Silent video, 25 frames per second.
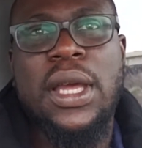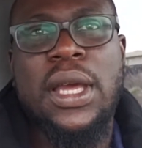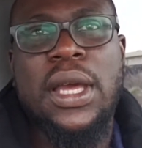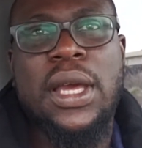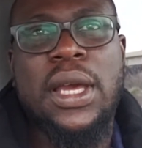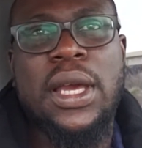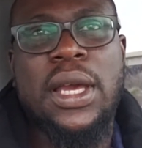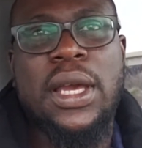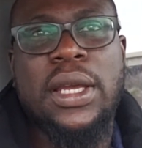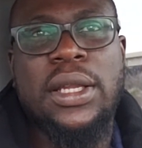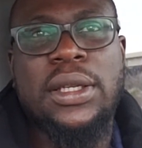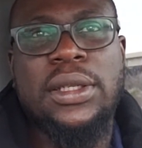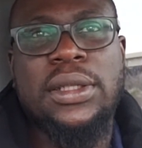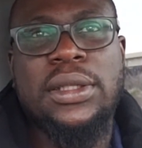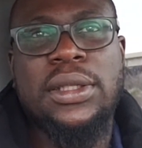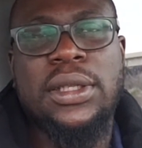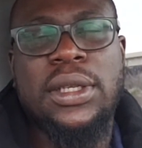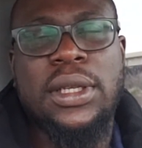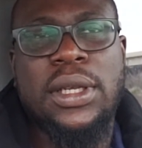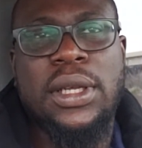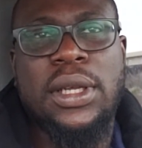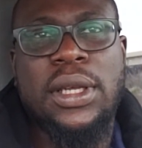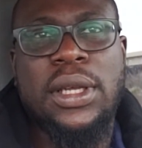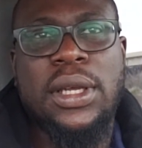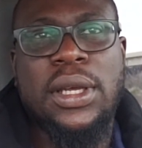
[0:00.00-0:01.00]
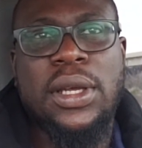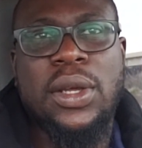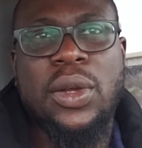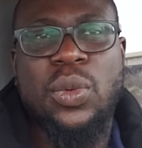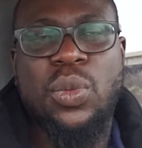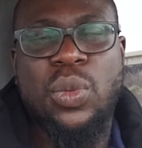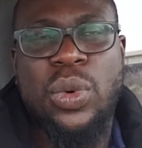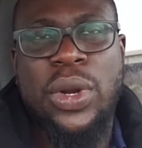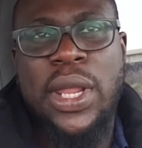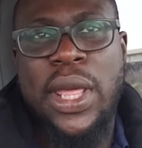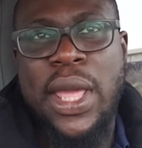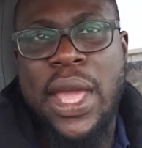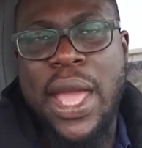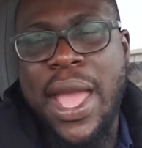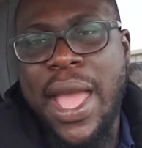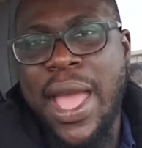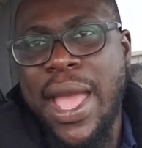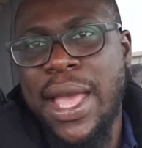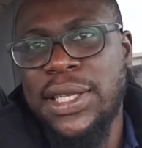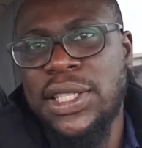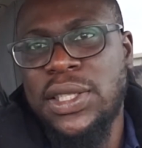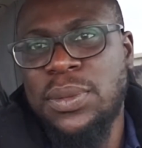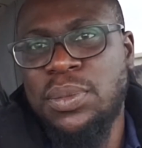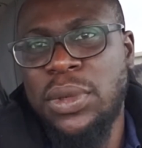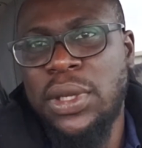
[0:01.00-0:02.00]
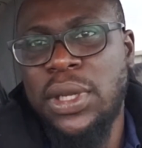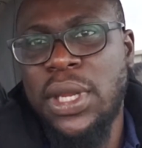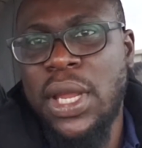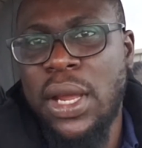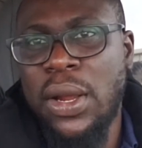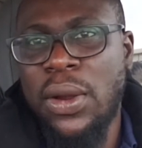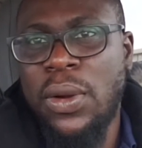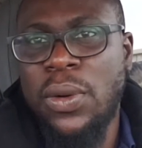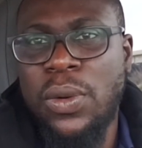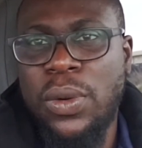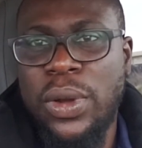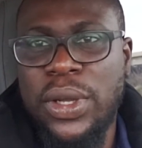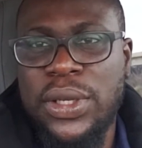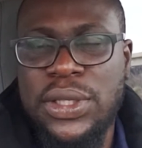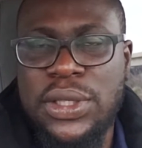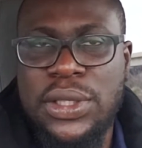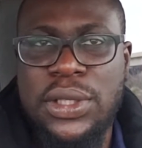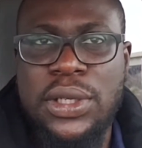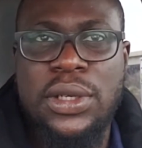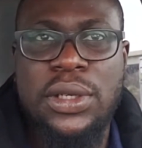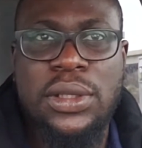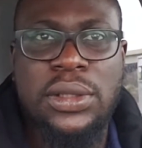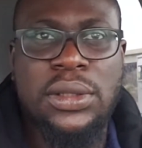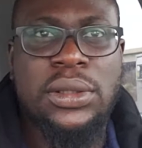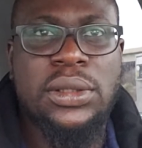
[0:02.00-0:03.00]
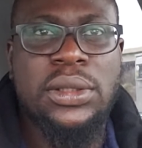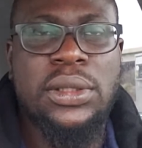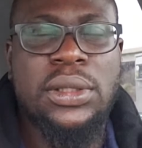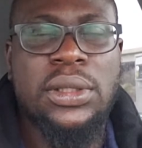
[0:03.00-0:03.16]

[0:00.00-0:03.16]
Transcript: and when he asked me that question,